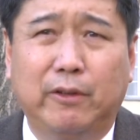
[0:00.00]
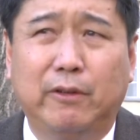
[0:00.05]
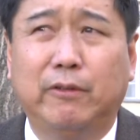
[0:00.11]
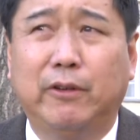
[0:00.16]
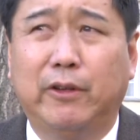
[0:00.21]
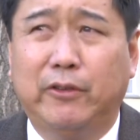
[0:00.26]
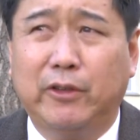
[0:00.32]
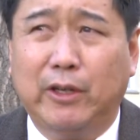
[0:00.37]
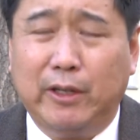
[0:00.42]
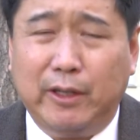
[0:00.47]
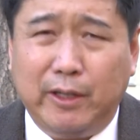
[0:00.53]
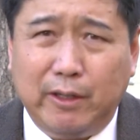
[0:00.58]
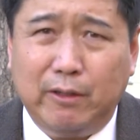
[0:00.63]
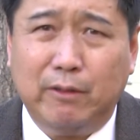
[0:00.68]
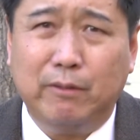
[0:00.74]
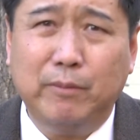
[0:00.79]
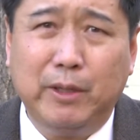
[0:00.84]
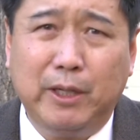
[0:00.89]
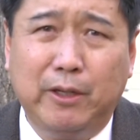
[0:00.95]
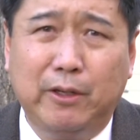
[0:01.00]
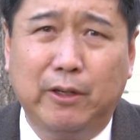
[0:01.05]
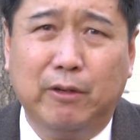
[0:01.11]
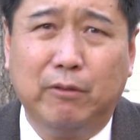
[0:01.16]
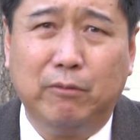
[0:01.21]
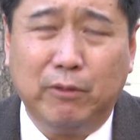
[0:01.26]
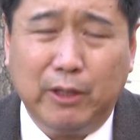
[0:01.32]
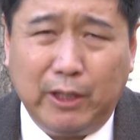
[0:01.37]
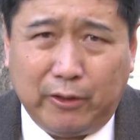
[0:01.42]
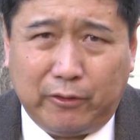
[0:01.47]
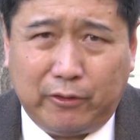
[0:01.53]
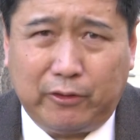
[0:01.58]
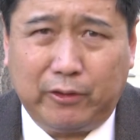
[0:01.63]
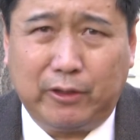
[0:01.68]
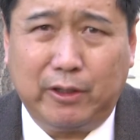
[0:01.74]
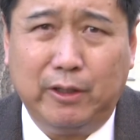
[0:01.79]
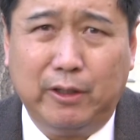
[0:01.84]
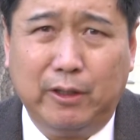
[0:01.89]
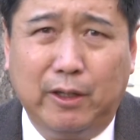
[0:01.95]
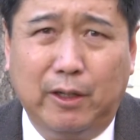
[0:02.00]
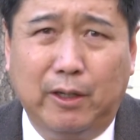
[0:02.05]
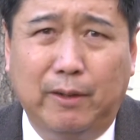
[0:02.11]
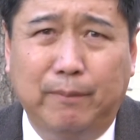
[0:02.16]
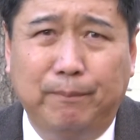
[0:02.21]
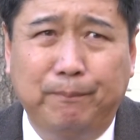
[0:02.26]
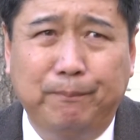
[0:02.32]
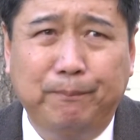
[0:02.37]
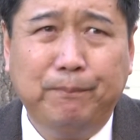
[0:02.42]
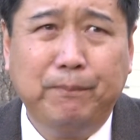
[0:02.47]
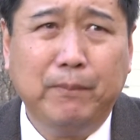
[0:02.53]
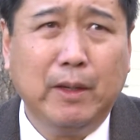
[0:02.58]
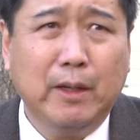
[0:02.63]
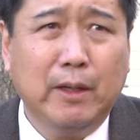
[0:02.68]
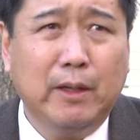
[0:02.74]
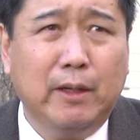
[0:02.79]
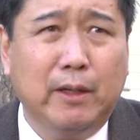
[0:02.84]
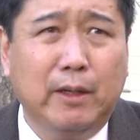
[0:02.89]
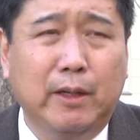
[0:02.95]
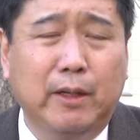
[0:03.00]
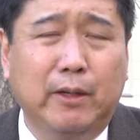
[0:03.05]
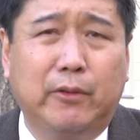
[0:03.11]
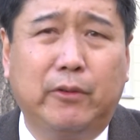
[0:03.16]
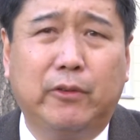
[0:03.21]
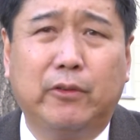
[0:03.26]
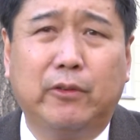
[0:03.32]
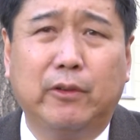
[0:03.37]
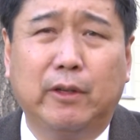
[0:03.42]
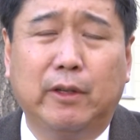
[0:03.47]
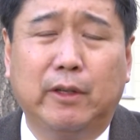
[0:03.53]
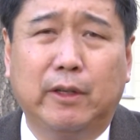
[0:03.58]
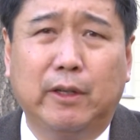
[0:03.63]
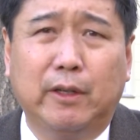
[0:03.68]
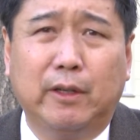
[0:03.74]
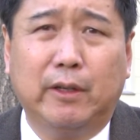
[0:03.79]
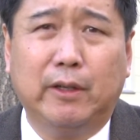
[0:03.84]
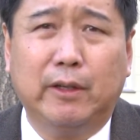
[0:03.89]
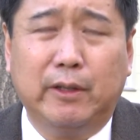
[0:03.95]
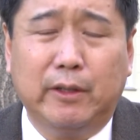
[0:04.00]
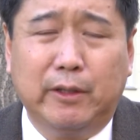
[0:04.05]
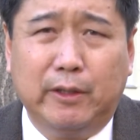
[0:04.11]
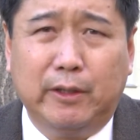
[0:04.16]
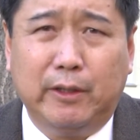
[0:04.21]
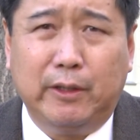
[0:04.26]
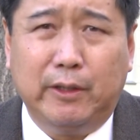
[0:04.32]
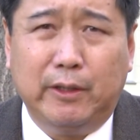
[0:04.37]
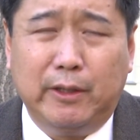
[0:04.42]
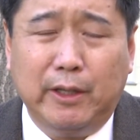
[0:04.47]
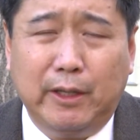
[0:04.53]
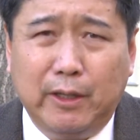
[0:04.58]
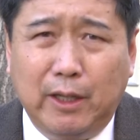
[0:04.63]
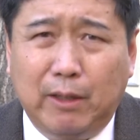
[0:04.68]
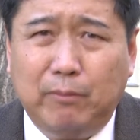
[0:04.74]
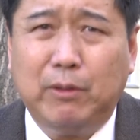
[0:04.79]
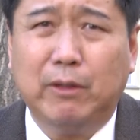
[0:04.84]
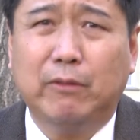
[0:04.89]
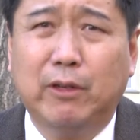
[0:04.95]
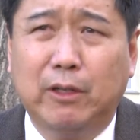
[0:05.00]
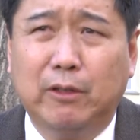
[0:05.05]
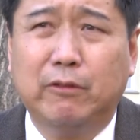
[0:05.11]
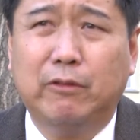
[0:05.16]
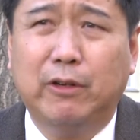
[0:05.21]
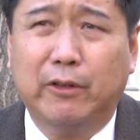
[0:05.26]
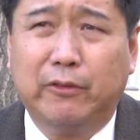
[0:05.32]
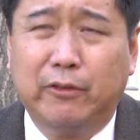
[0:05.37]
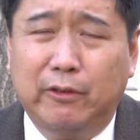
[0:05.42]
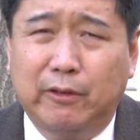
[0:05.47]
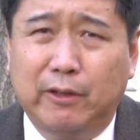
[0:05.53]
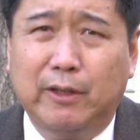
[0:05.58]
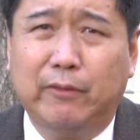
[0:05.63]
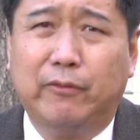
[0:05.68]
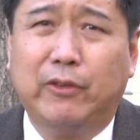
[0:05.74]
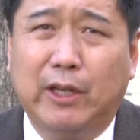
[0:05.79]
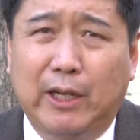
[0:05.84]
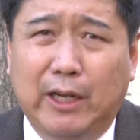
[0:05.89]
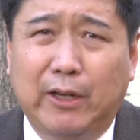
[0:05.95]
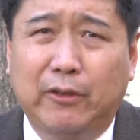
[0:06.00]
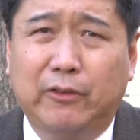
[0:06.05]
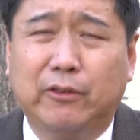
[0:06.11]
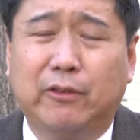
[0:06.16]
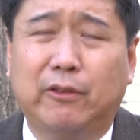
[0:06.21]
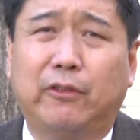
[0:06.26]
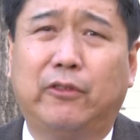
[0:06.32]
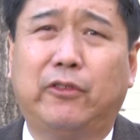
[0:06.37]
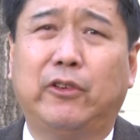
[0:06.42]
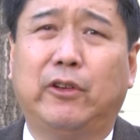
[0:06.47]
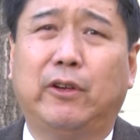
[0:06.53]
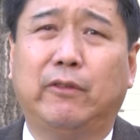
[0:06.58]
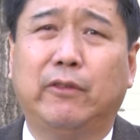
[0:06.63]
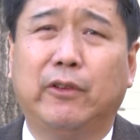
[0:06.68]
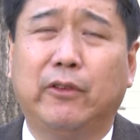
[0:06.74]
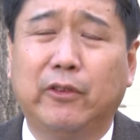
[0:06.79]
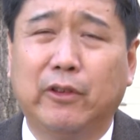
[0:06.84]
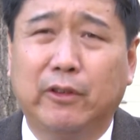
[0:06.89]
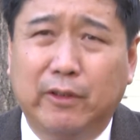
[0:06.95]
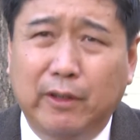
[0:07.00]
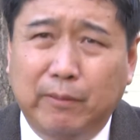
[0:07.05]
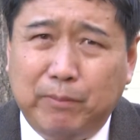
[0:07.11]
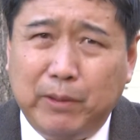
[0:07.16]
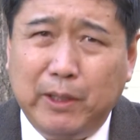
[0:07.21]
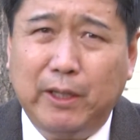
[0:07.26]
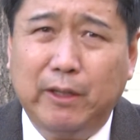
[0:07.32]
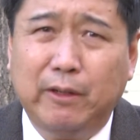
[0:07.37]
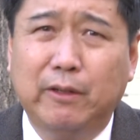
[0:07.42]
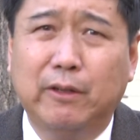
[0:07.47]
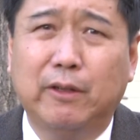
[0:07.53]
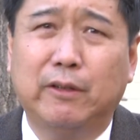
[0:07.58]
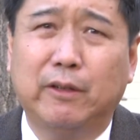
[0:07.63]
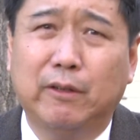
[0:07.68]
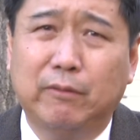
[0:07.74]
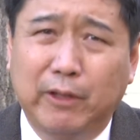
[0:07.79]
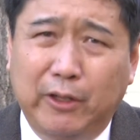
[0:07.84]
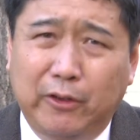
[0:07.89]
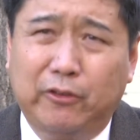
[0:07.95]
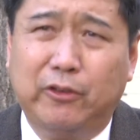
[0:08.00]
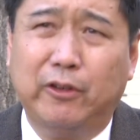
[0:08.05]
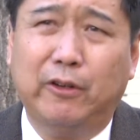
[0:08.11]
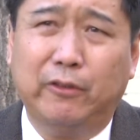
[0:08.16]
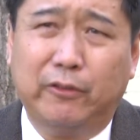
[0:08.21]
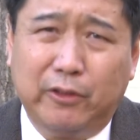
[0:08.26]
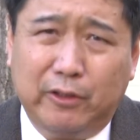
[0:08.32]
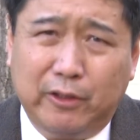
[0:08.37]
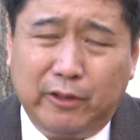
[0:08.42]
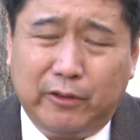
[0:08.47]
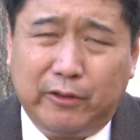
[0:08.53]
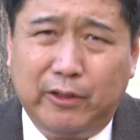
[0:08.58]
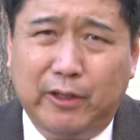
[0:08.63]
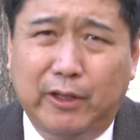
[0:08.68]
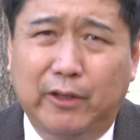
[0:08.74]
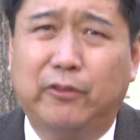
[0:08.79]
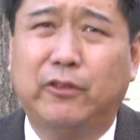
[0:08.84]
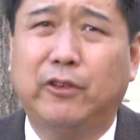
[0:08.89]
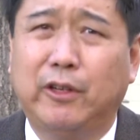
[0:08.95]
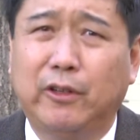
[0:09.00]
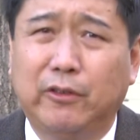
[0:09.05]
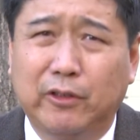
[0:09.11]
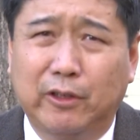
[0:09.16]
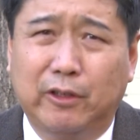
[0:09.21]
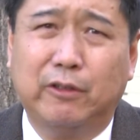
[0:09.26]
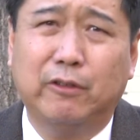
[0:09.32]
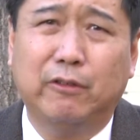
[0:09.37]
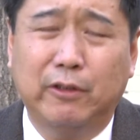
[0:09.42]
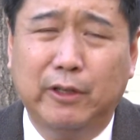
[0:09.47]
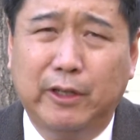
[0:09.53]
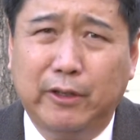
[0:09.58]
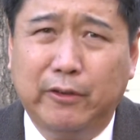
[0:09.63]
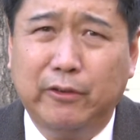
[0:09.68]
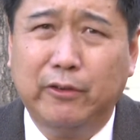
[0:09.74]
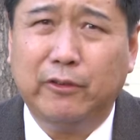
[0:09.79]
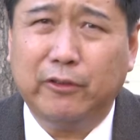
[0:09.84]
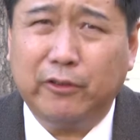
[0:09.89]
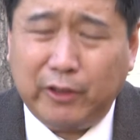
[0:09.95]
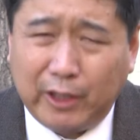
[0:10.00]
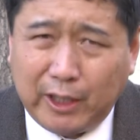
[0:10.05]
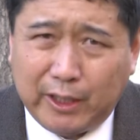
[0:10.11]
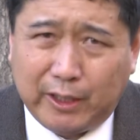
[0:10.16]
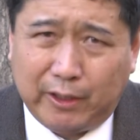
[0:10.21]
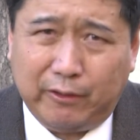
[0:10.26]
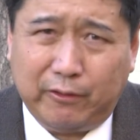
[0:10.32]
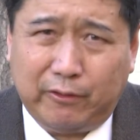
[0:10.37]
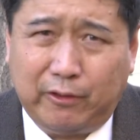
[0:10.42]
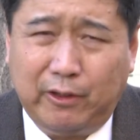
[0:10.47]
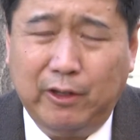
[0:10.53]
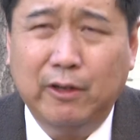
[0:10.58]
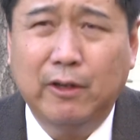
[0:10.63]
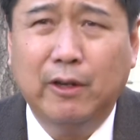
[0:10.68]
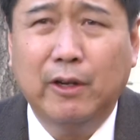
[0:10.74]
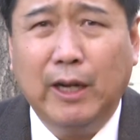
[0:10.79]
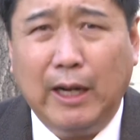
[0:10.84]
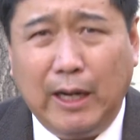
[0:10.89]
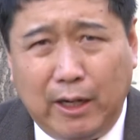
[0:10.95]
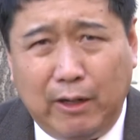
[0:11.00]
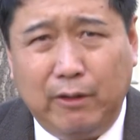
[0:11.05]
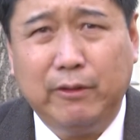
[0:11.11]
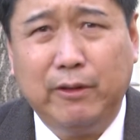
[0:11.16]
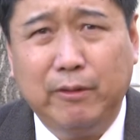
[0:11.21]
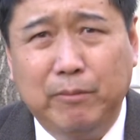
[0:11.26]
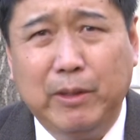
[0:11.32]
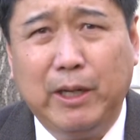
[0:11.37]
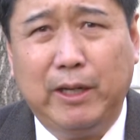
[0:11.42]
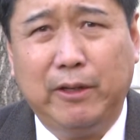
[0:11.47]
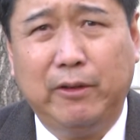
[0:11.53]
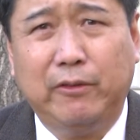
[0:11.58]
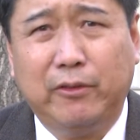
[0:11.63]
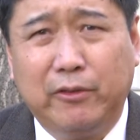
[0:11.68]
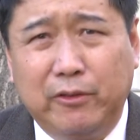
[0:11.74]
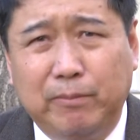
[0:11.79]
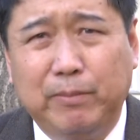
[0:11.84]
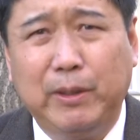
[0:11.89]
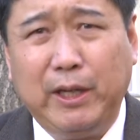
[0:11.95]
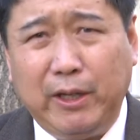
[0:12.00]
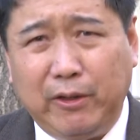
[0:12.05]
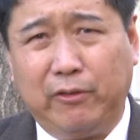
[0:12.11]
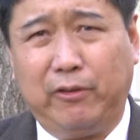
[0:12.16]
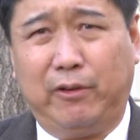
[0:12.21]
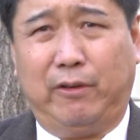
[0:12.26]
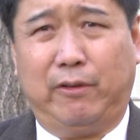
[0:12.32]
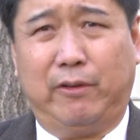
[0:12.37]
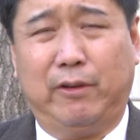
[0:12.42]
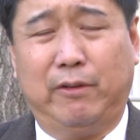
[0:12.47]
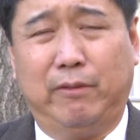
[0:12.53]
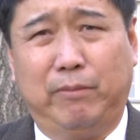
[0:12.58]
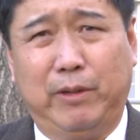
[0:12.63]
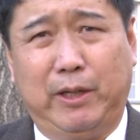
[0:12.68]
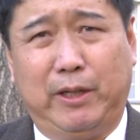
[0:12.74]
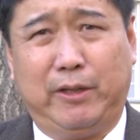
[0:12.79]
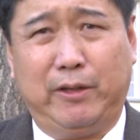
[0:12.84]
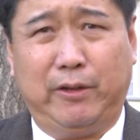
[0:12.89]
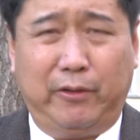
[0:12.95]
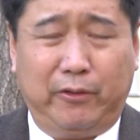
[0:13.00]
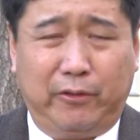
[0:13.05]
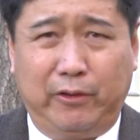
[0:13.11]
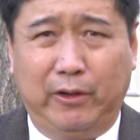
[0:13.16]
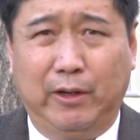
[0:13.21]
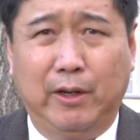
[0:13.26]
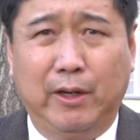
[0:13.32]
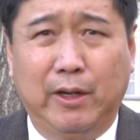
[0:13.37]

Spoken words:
who is at intermediate risk, it's the number one question you have to ask yourself, is it dependent on the results of the test? Is it going to change how you manage the patient? Because